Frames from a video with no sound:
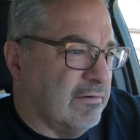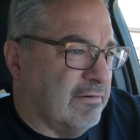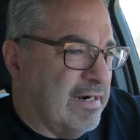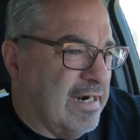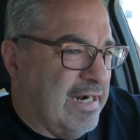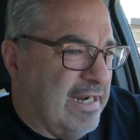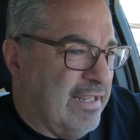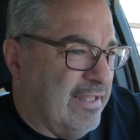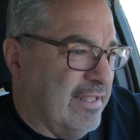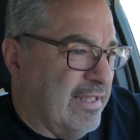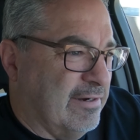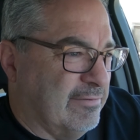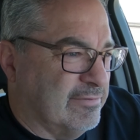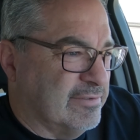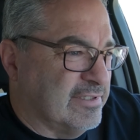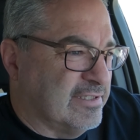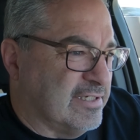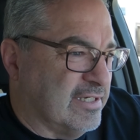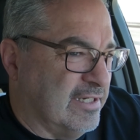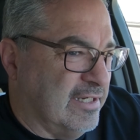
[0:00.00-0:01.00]
Alrighty, that
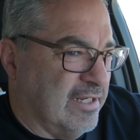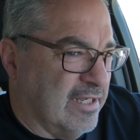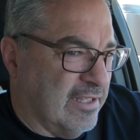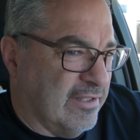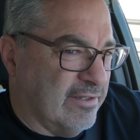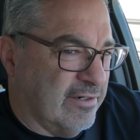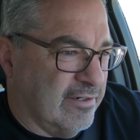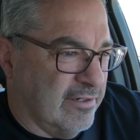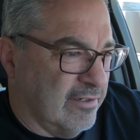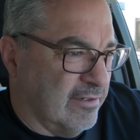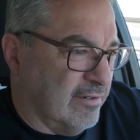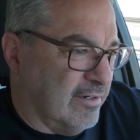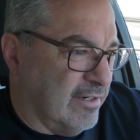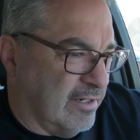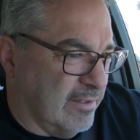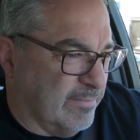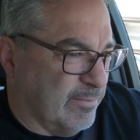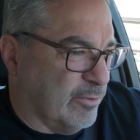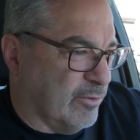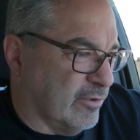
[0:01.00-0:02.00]
was another
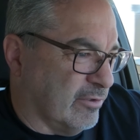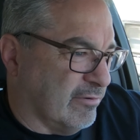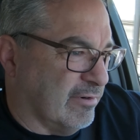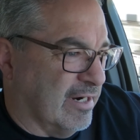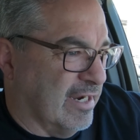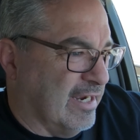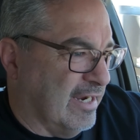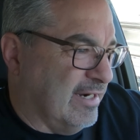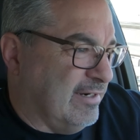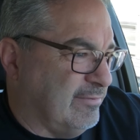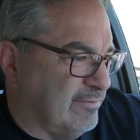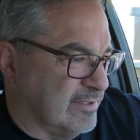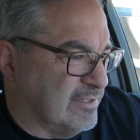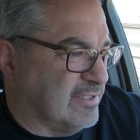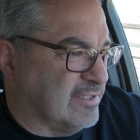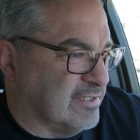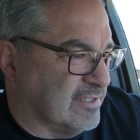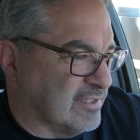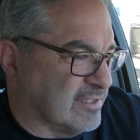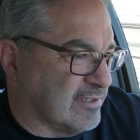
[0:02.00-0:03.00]
airport ride,
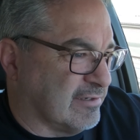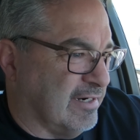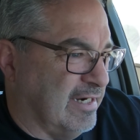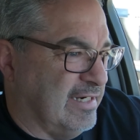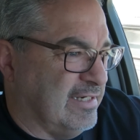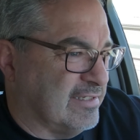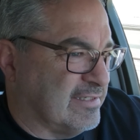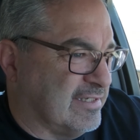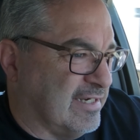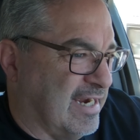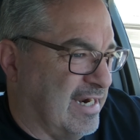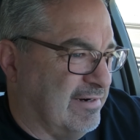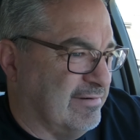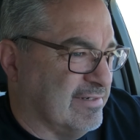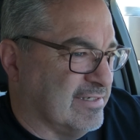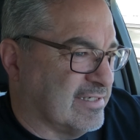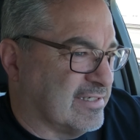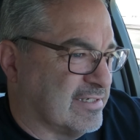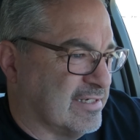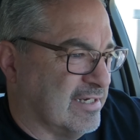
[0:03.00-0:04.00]
which is great.
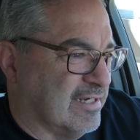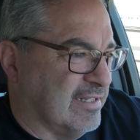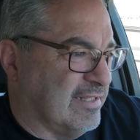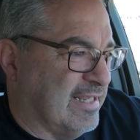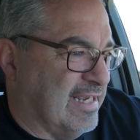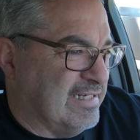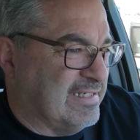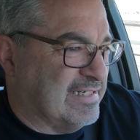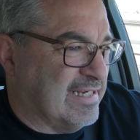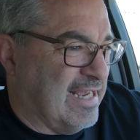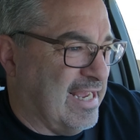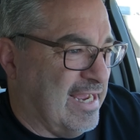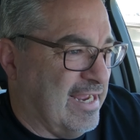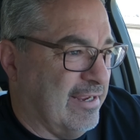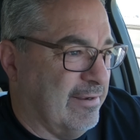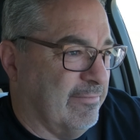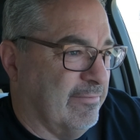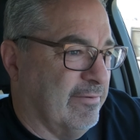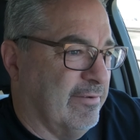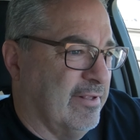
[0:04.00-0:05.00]
Cyrus, uh, nice
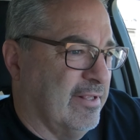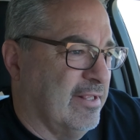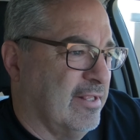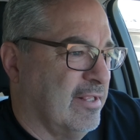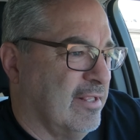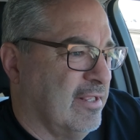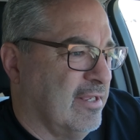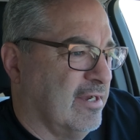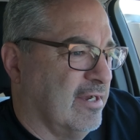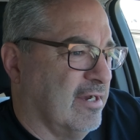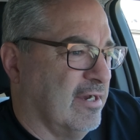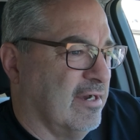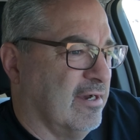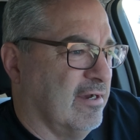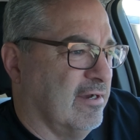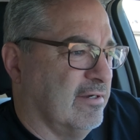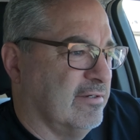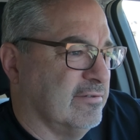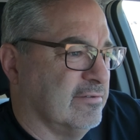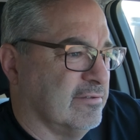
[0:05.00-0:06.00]
guy.
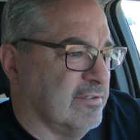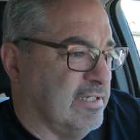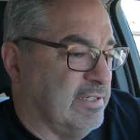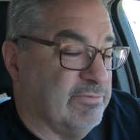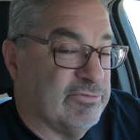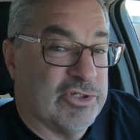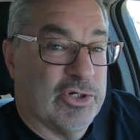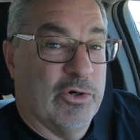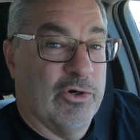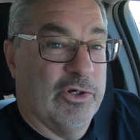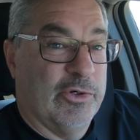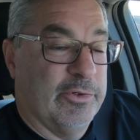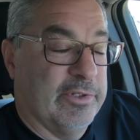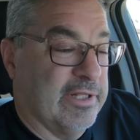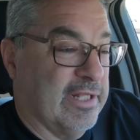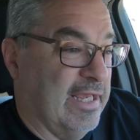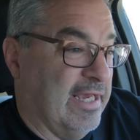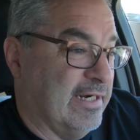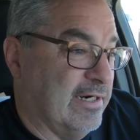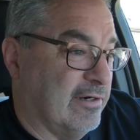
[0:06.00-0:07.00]
Uh, he was going to
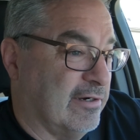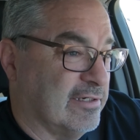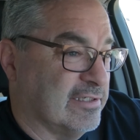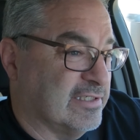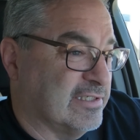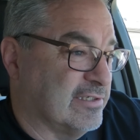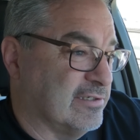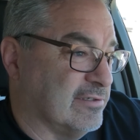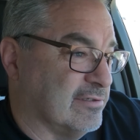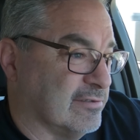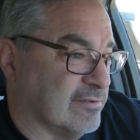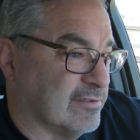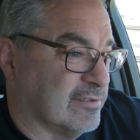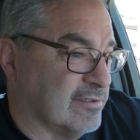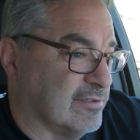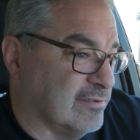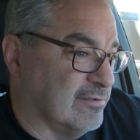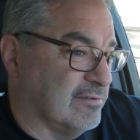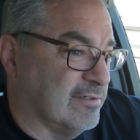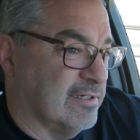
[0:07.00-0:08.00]
Atlanta also.
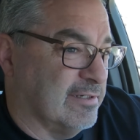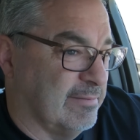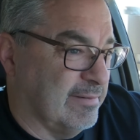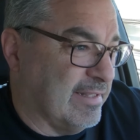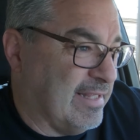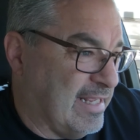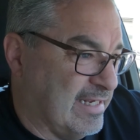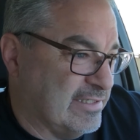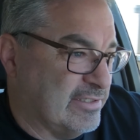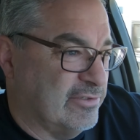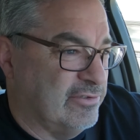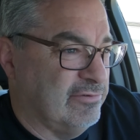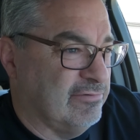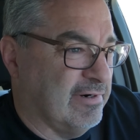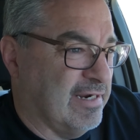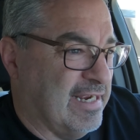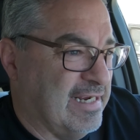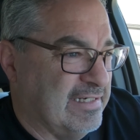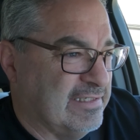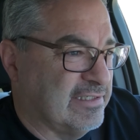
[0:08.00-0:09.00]
So uh, my last two
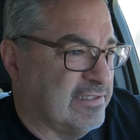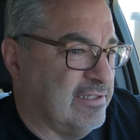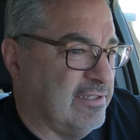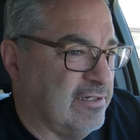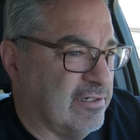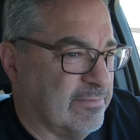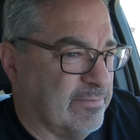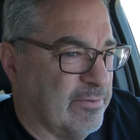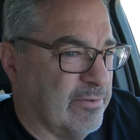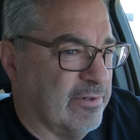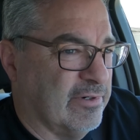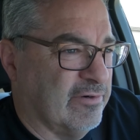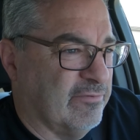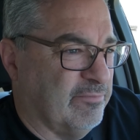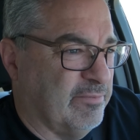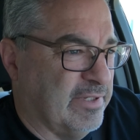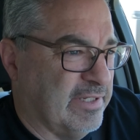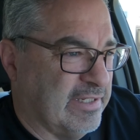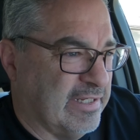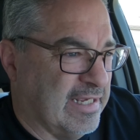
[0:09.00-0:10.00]
rides to the airport
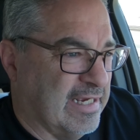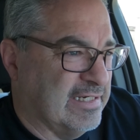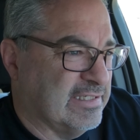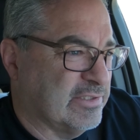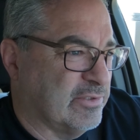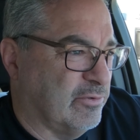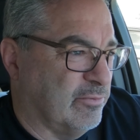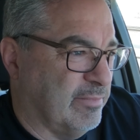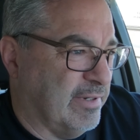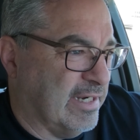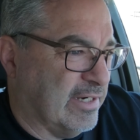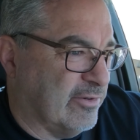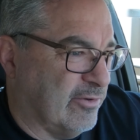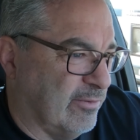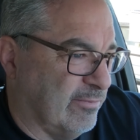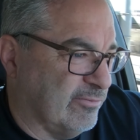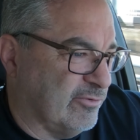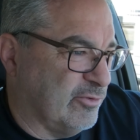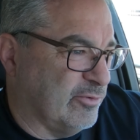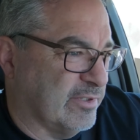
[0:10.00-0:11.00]
have been guys going back
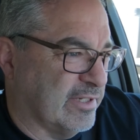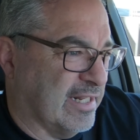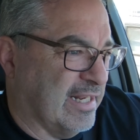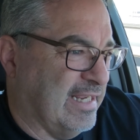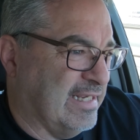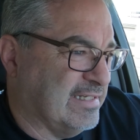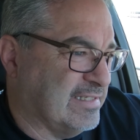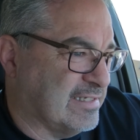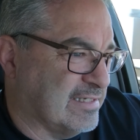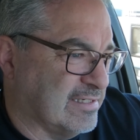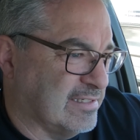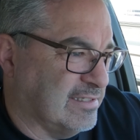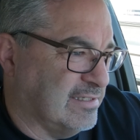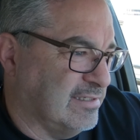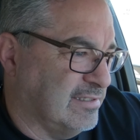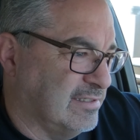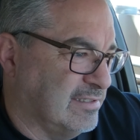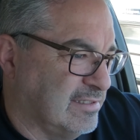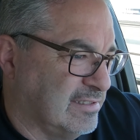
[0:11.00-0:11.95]
home to Atlanta,